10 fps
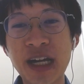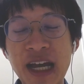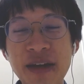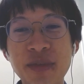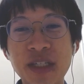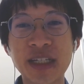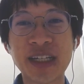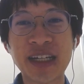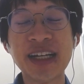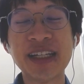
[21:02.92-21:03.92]
haptic
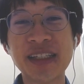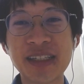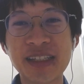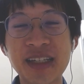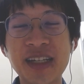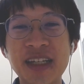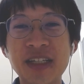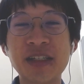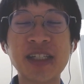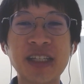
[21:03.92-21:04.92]
guidance
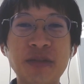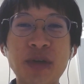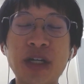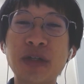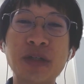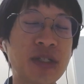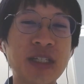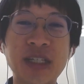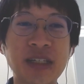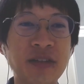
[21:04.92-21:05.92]
using,
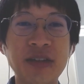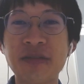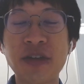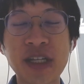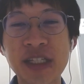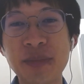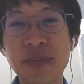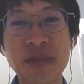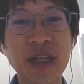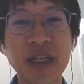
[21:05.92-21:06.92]
for
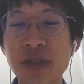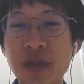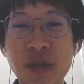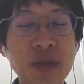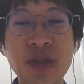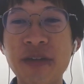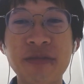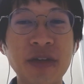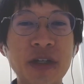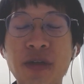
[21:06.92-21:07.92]
example, like a
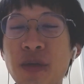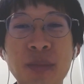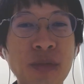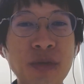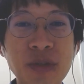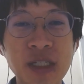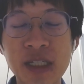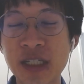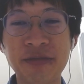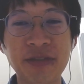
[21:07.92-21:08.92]
screwdriver or more
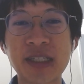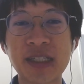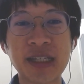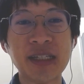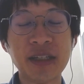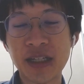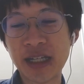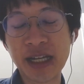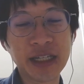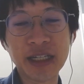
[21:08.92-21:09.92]
fixed
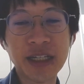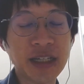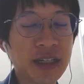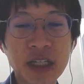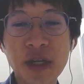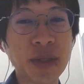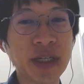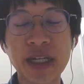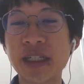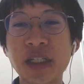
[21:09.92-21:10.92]

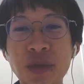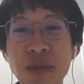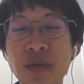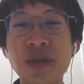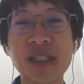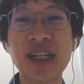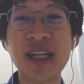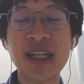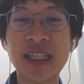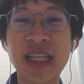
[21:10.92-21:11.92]
complicated tools?
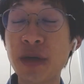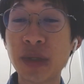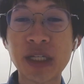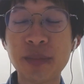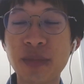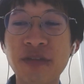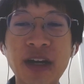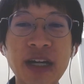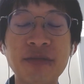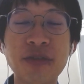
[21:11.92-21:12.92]
Now we can
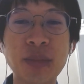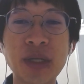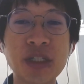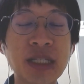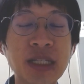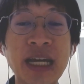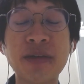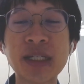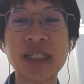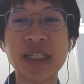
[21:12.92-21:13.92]
provide information
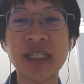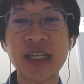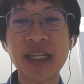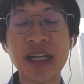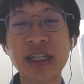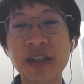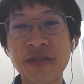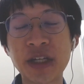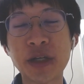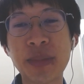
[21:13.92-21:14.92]
directly on the
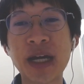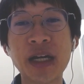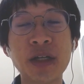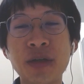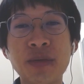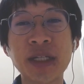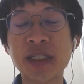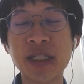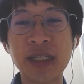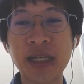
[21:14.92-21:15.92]
finger pad
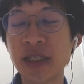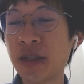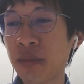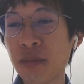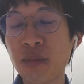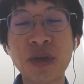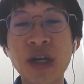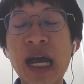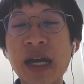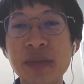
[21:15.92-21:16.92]
rather than
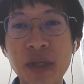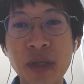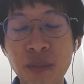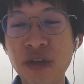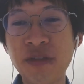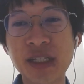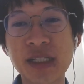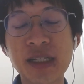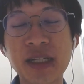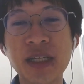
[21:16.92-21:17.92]
perhaps
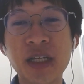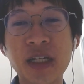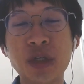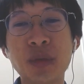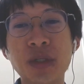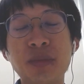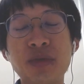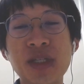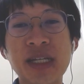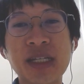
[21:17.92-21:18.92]
previously you would
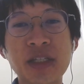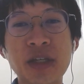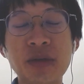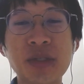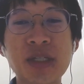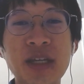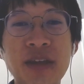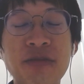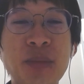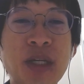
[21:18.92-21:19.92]
present those
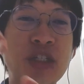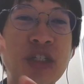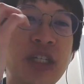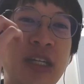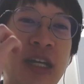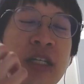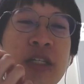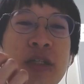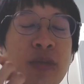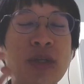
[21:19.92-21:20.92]
information on the
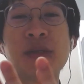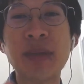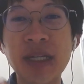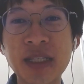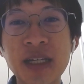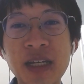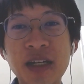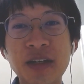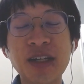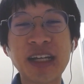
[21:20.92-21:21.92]
wristband
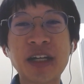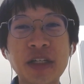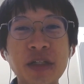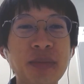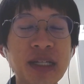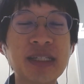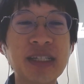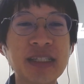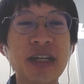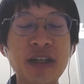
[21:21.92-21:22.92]
or like other
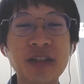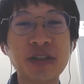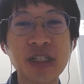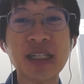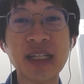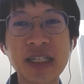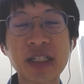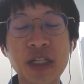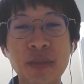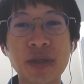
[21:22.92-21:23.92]
places that are just less
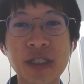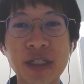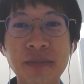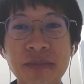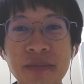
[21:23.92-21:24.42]
cumbersome.